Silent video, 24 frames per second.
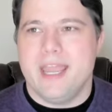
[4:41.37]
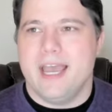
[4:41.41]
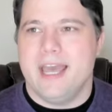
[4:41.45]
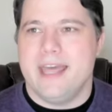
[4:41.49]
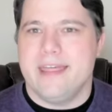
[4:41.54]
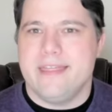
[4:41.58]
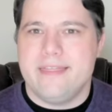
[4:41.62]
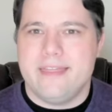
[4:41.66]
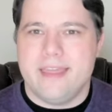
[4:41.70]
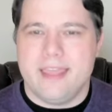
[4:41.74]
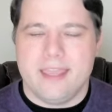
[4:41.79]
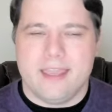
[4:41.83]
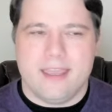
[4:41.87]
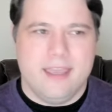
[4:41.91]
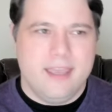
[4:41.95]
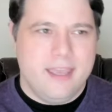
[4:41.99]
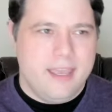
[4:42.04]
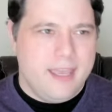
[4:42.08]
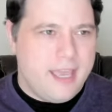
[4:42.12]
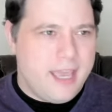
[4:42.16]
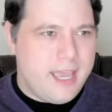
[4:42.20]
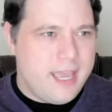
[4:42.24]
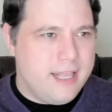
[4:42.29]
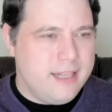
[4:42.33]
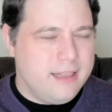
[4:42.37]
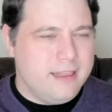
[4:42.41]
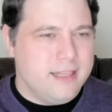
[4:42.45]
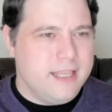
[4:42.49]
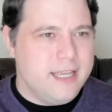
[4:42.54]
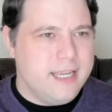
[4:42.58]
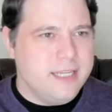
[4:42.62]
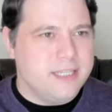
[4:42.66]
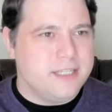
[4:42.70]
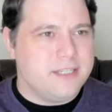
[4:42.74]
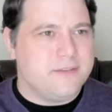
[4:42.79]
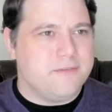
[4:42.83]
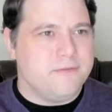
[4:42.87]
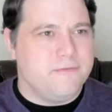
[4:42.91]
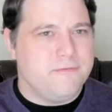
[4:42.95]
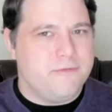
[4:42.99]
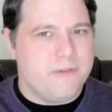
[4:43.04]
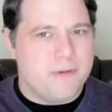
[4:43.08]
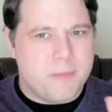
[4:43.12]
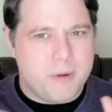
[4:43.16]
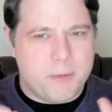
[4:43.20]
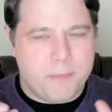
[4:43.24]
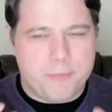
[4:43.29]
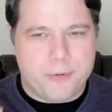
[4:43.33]
I think at least
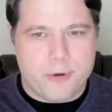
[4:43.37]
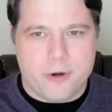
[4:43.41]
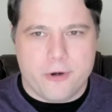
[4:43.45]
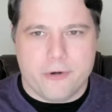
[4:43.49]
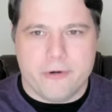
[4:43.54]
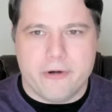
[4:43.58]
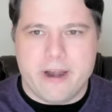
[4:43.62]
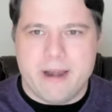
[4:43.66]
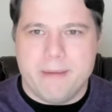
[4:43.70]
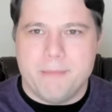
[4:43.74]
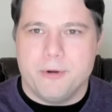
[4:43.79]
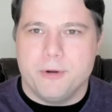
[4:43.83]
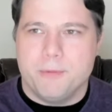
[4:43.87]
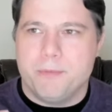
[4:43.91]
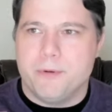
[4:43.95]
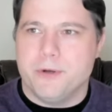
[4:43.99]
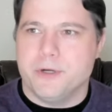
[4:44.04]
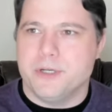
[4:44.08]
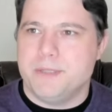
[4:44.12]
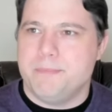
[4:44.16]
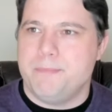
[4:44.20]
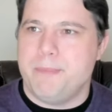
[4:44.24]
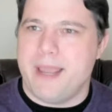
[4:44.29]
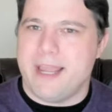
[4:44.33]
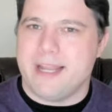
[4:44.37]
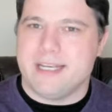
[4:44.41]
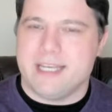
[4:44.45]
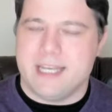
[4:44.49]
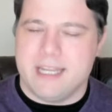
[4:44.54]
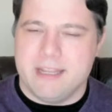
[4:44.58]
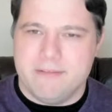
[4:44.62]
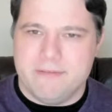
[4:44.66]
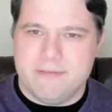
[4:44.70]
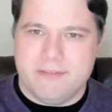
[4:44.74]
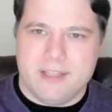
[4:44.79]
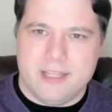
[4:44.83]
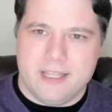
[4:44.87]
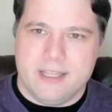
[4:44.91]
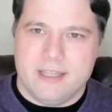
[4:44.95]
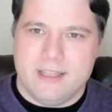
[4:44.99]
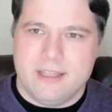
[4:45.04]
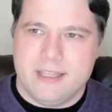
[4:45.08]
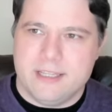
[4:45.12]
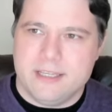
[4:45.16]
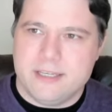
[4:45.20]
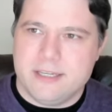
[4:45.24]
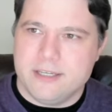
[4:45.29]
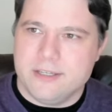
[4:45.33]
from a programmer perspective,
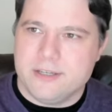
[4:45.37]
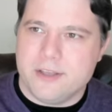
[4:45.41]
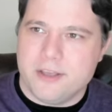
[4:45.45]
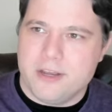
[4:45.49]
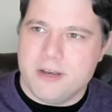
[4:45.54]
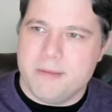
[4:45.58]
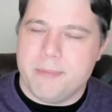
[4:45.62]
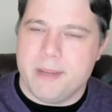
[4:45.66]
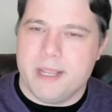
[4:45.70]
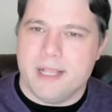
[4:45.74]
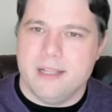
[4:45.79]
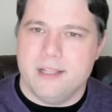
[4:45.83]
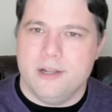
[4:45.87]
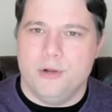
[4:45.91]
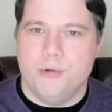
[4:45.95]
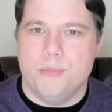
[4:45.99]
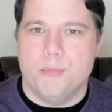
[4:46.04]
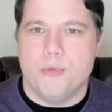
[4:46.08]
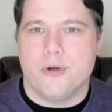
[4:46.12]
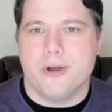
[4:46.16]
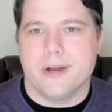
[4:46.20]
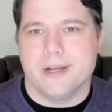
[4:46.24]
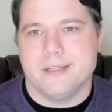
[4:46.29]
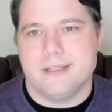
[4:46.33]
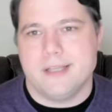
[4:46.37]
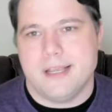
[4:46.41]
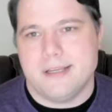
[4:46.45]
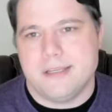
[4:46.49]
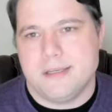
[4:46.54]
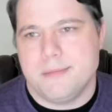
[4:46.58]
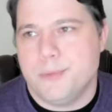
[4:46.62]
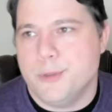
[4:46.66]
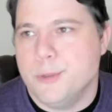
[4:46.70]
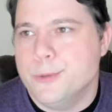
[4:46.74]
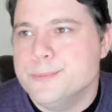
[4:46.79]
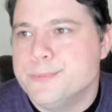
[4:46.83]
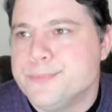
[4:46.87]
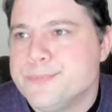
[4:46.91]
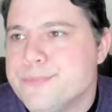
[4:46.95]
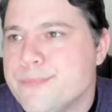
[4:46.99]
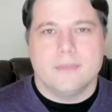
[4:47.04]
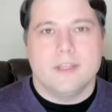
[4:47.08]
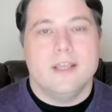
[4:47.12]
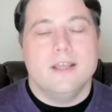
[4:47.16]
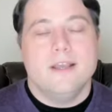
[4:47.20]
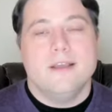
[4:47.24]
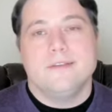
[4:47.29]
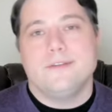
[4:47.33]
this is going to be a little more accessible.
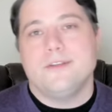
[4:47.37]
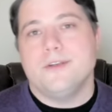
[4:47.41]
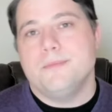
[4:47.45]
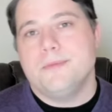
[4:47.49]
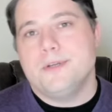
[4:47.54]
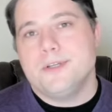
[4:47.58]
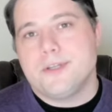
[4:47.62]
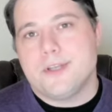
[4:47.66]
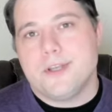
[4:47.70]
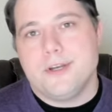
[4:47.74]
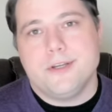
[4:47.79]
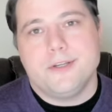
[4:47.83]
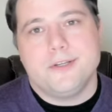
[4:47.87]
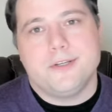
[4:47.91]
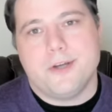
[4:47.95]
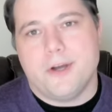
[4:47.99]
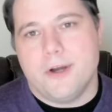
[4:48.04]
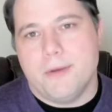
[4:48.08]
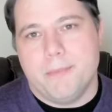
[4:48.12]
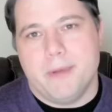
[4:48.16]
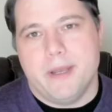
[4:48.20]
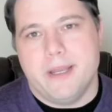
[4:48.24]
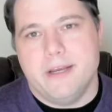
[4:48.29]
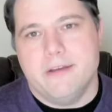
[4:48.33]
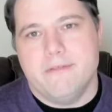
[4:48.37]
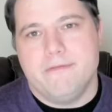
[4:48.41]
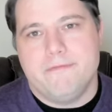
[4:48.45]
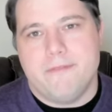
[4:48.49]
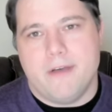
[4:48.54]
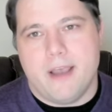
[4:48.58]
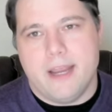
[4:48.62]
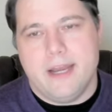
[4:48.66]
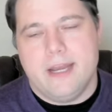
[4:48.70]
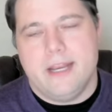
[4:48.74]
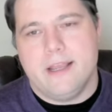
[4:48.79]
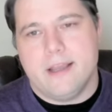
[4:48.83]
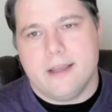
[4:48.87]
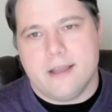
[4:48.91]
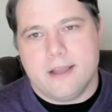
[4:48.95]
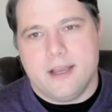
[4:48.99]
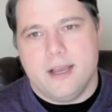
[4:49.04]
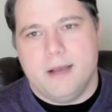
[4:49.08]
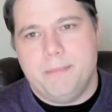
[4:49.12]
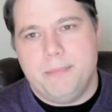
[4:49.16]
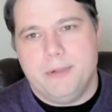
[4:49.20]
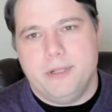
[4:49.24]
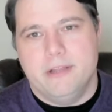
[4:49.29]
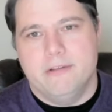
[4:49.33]
So I'm just going to start by defining a
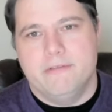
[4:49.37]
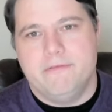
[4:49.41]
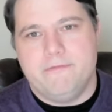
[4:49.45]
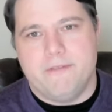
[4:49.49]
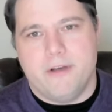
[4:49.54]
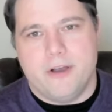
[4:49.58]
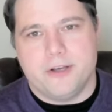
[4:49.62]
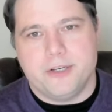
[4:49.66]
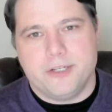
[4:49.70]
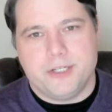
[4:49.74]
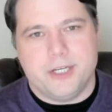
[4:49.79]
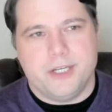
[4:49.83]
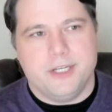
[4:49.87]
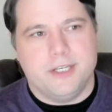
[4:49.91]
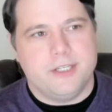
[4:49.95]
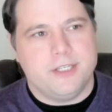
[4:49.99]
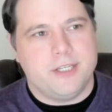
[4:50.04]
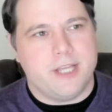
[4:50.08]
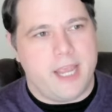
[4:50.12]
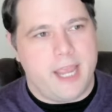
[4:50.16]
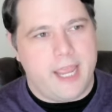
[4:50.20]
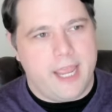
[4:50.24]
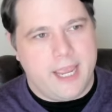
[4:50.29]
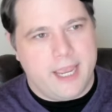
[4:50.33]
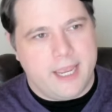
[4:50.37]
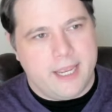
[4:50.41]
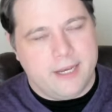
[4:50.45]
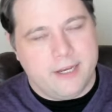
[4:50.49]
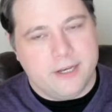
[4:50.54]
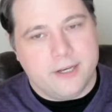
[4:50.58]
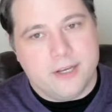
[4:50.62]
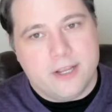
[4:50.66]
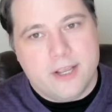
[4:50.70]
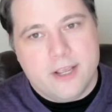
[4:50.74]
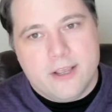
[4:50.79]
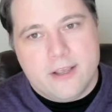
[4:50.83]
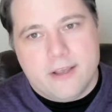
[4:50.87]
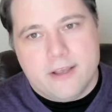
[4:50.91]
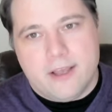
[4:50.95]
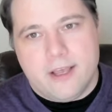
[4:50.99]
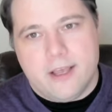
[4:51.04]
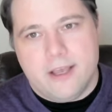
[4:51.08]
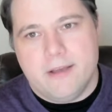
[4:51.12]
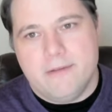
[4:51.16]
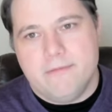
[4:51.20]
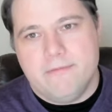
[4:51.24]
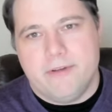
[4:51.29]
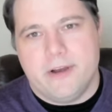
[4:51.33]
couple of functions and
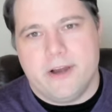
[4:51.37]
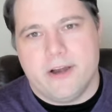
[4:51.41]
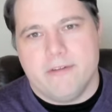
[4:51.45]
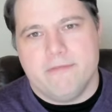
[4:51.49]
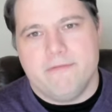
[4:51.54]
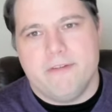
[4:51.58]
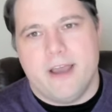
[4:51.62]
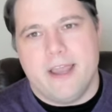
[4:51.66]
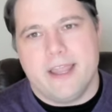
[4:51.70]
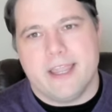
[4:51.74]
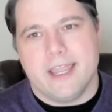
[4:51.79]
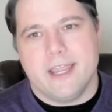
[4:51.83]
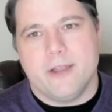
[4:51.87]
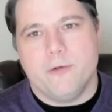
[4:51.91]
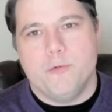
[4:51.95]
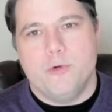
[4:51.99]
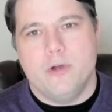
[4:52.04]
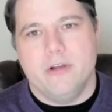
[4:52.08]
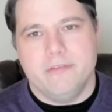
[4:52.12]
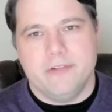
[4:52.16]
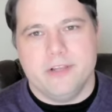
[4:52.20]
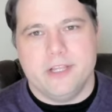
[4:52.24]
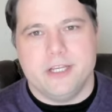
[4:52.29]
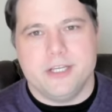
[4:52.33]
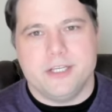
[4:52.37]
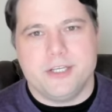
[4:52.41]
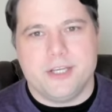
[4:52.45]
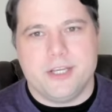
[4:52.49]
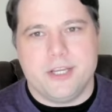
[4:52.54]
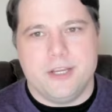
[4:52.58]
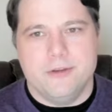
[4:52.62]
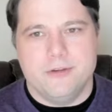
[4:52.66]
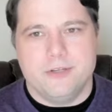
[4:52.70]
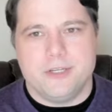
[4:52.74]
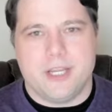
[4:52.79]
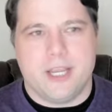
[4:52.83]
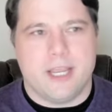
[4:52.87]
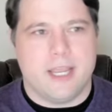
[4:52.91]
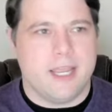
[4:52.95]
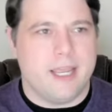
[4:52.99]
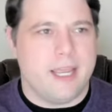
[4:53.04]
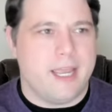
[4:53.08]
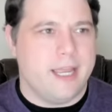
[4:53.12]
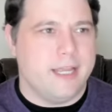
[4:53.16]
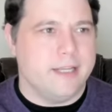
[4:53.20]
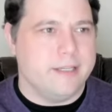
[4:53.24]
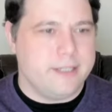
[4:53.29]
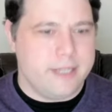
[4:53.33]
verifying equivalence using
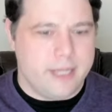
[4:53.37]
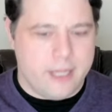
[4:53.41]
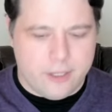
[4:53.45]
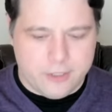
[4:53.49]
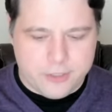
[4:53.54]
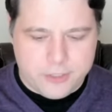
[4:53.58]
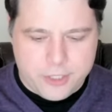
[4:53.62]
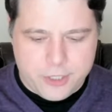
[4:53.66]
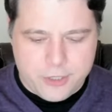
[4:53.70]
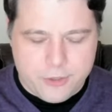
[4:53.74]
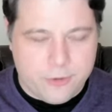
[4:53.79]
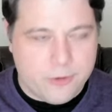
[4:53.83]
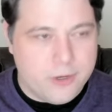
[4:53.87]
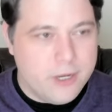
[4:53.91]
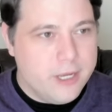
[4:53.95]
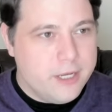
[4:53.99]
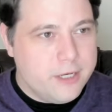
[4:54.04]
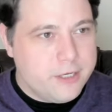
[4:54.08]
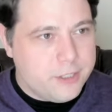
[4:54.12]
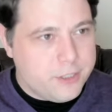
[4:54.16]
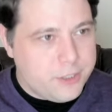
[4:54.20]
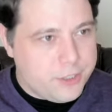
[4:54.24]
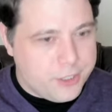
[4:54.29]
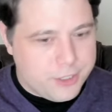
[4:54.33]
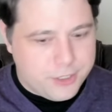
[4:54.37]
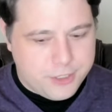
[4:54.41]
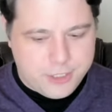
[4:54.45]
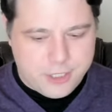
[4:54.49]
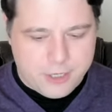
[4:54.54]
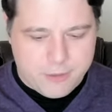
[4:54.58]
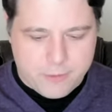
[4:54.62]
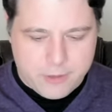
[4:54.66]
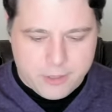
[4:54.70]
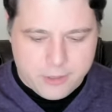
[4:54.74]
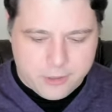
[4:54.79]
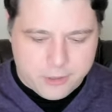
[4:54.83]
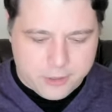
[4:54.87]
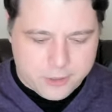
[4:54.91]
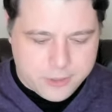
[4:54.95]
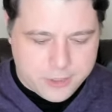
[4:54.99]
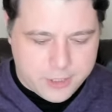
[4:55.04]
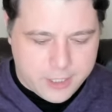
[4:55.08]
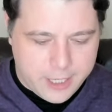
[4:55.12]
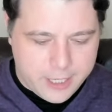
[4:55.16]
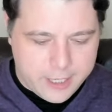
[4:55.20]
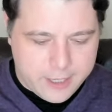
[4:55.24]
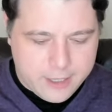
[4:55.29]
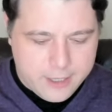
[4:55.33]
Acl2, just so you can see what it looks
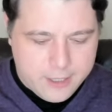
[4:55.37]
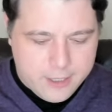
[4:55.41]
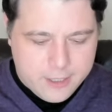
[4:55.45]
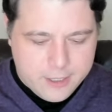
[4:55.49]
like.